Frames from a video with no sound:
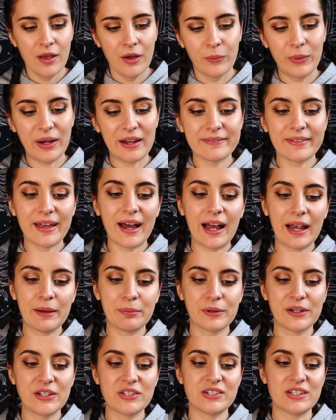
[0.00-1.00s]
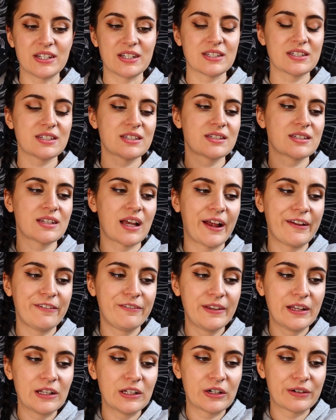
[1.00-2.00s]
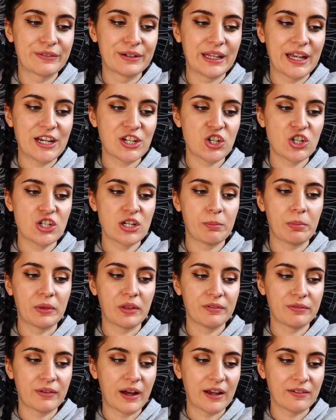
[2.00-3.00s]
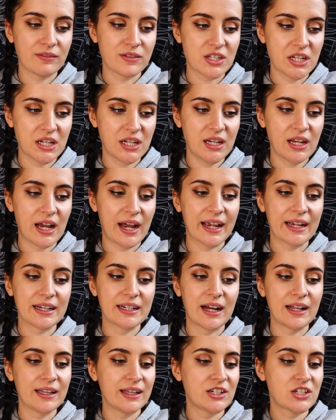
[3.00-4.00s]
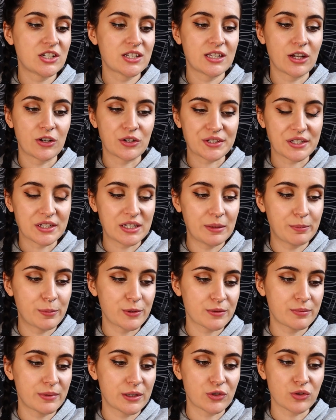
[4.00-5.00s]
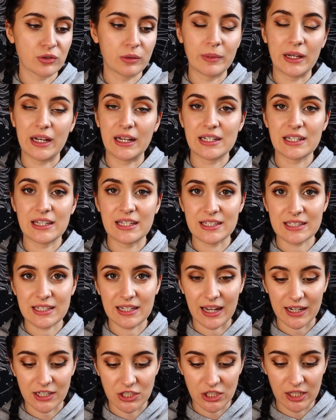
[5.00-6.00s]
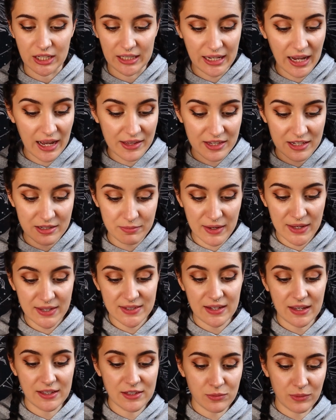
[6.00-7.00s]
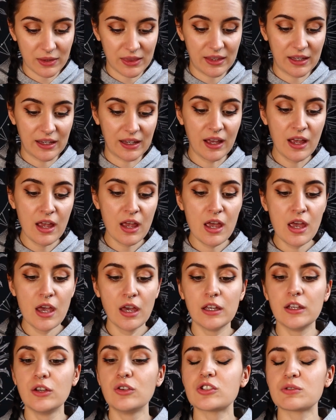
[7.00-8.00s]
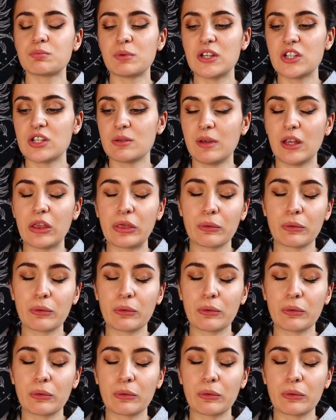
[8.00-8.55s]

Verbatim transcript: We have the High Priestess. I feel our relationship in the five D. I acknowledge there is a deeper spiritual meaning to this connection. Yeah, this makes sense with the you speak to me